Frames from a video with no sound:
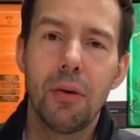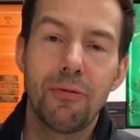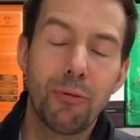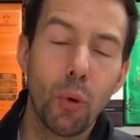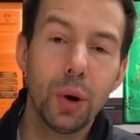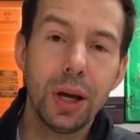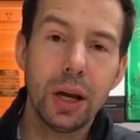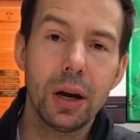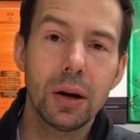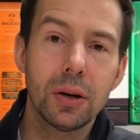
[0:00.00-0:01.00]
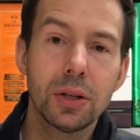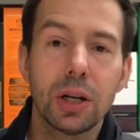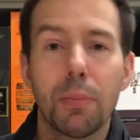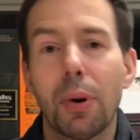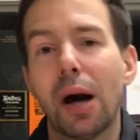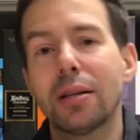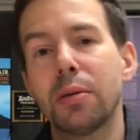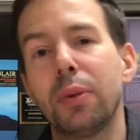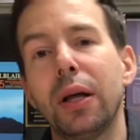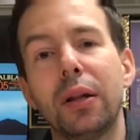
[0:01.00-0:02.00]
4 years,
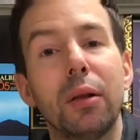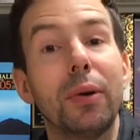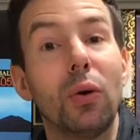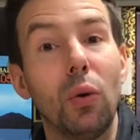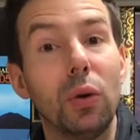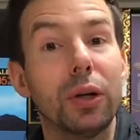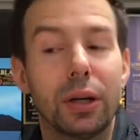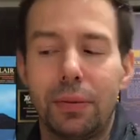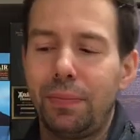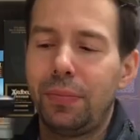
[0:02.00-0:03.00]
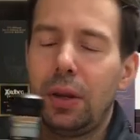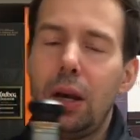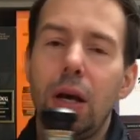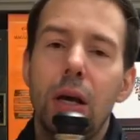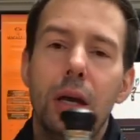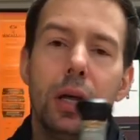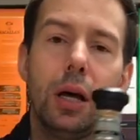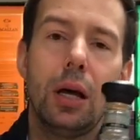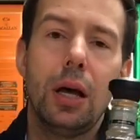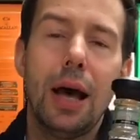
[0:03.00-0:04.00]
possibly a little bit older,
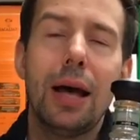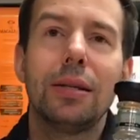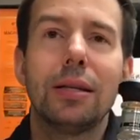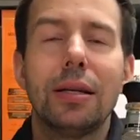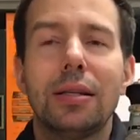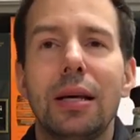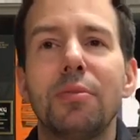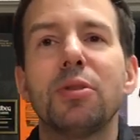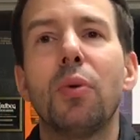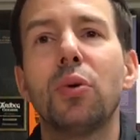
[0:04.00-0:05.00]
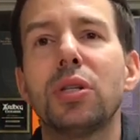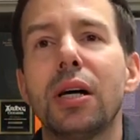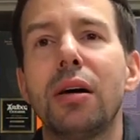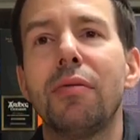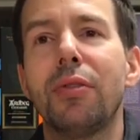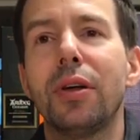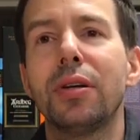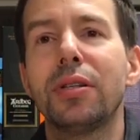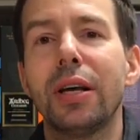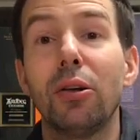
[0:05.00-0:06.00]
as it seems most of
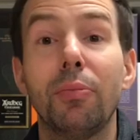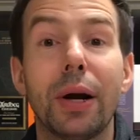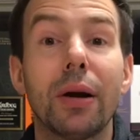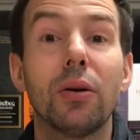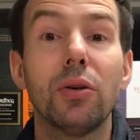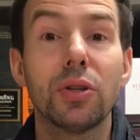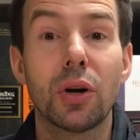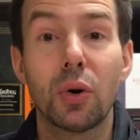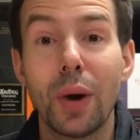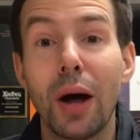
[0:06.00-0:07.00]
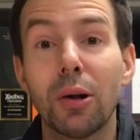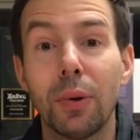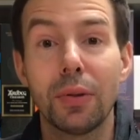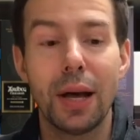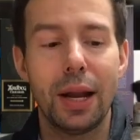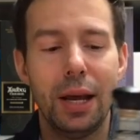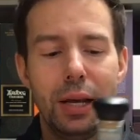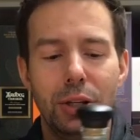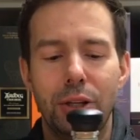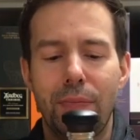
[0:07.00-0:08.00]
the single barrels are around about that
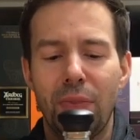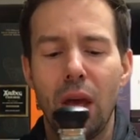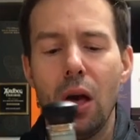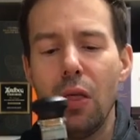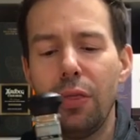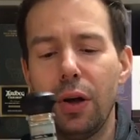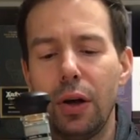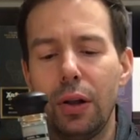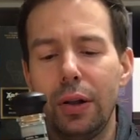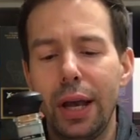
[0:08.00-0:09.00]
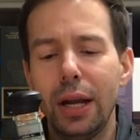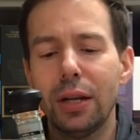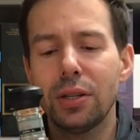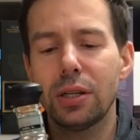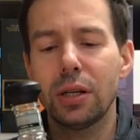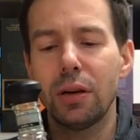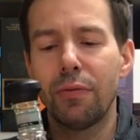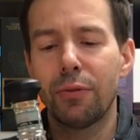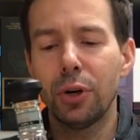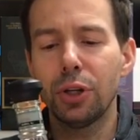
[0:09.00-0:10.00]
age. The latest
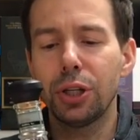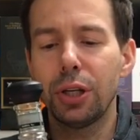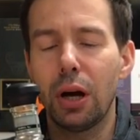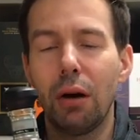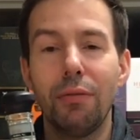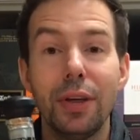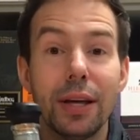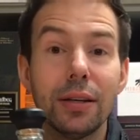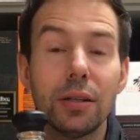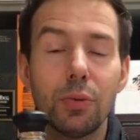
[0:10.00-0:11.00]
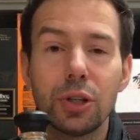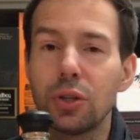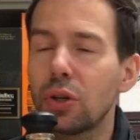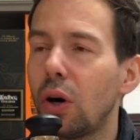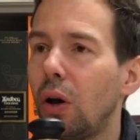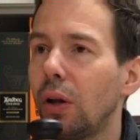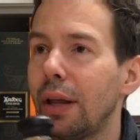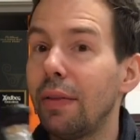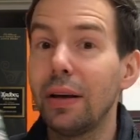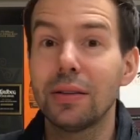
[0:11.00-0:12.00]
version of this, which is called,
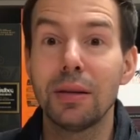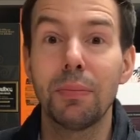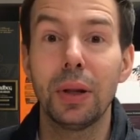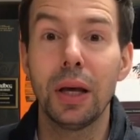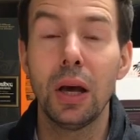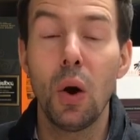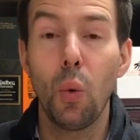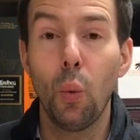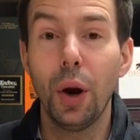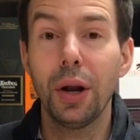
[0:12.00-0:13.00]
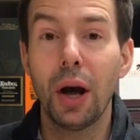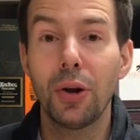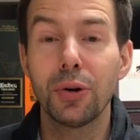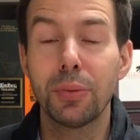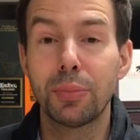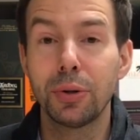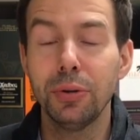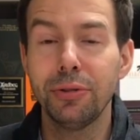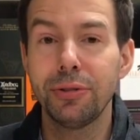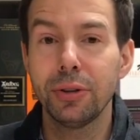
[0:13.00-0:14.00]
I think, simply 100
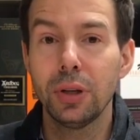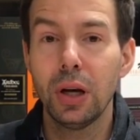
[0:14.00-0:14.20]
proof,